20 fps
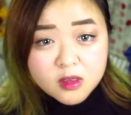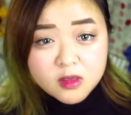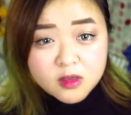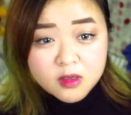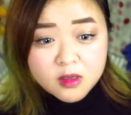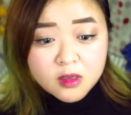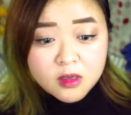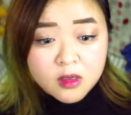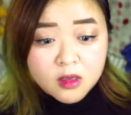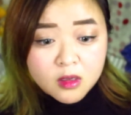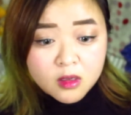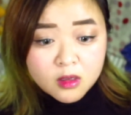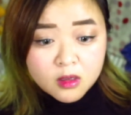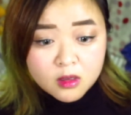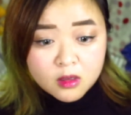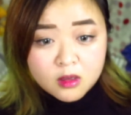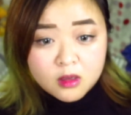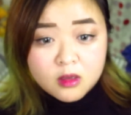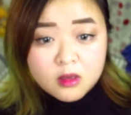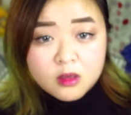the
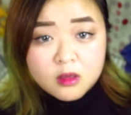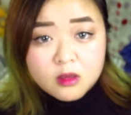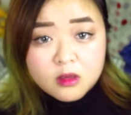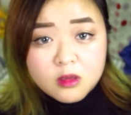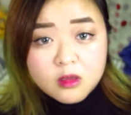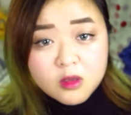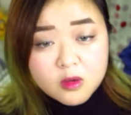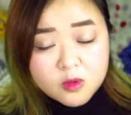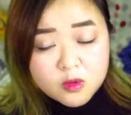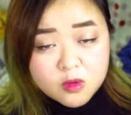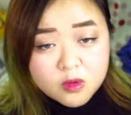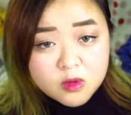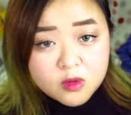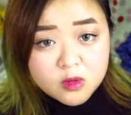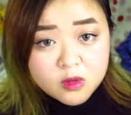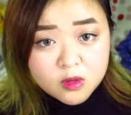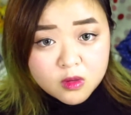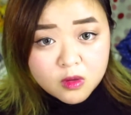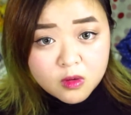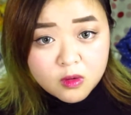
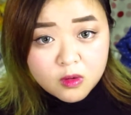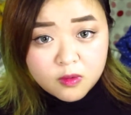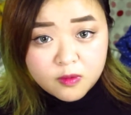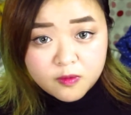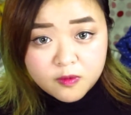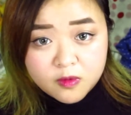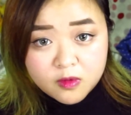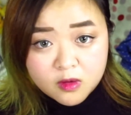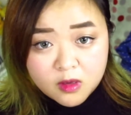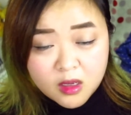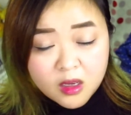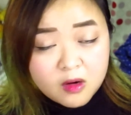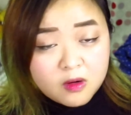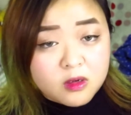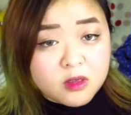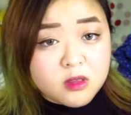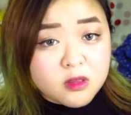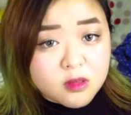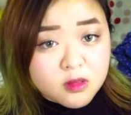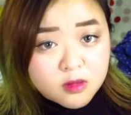looks of the
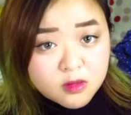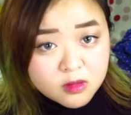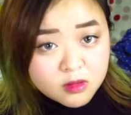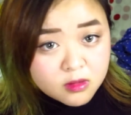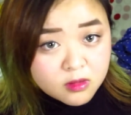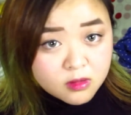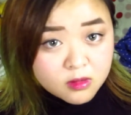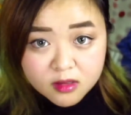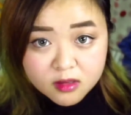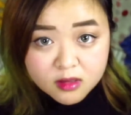characters.